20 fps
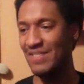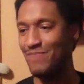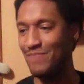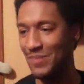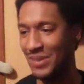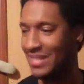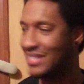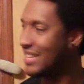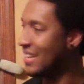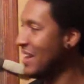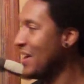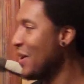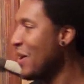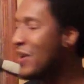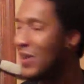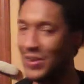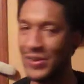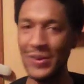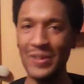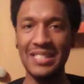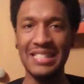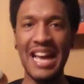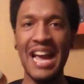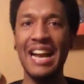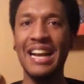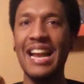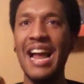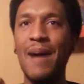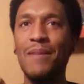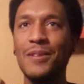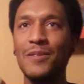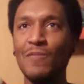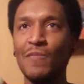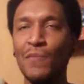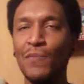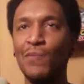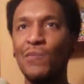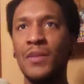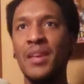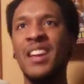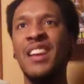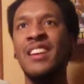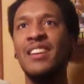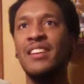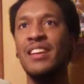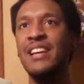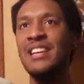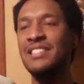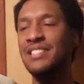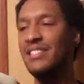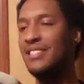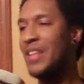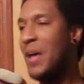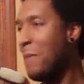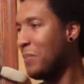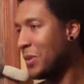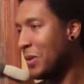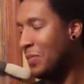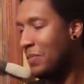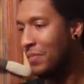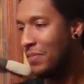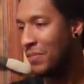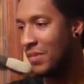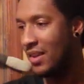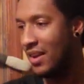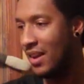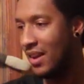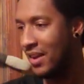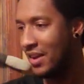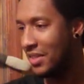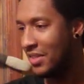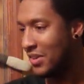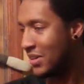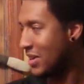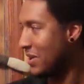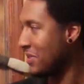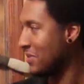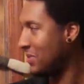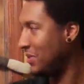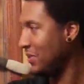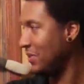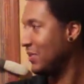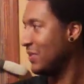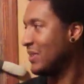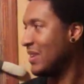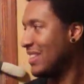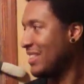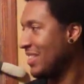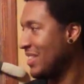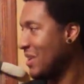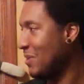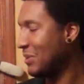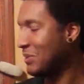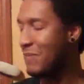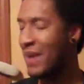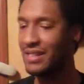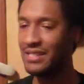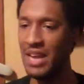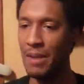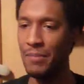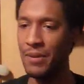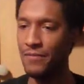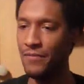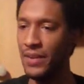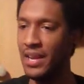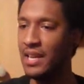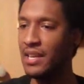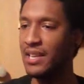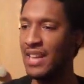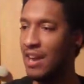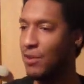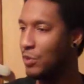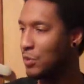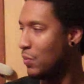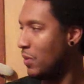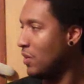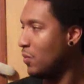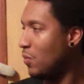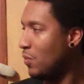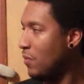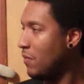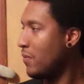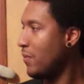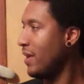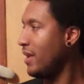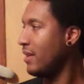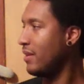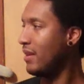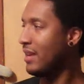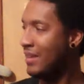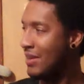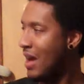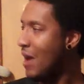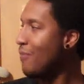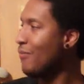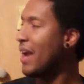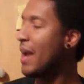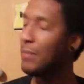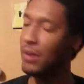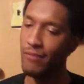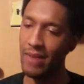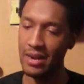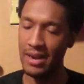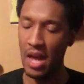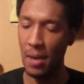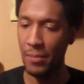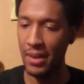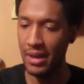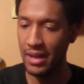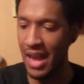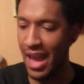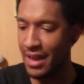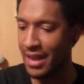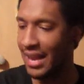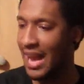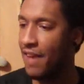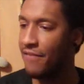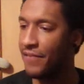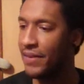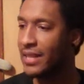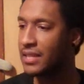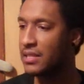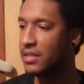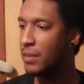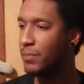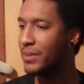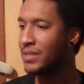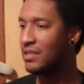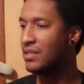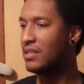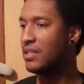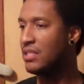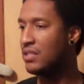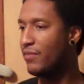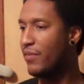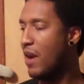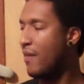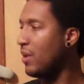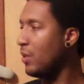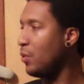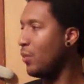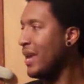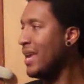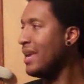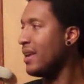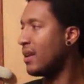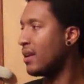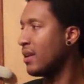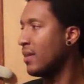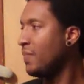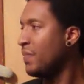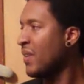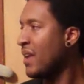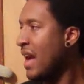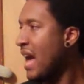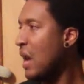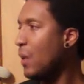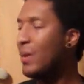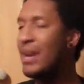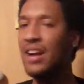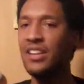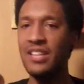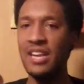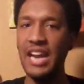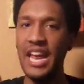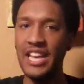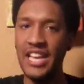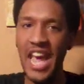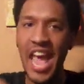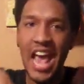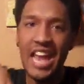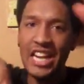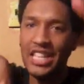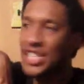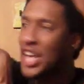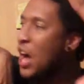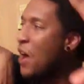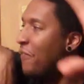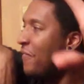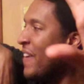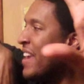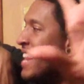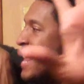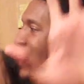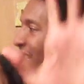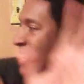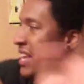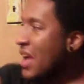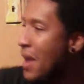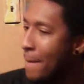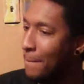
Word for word: she put uh, hurting on Cyclops, and, and she dumped him uh, in the cartoons. I thought that was mad type. But Phoenix, I was one of Wolverine. Eh, I'm rambling right now, but yeah, they got Phoenix in there, but she seems very weak. Mm-hmm. I went out there like, yeah, let's go, Phoenix,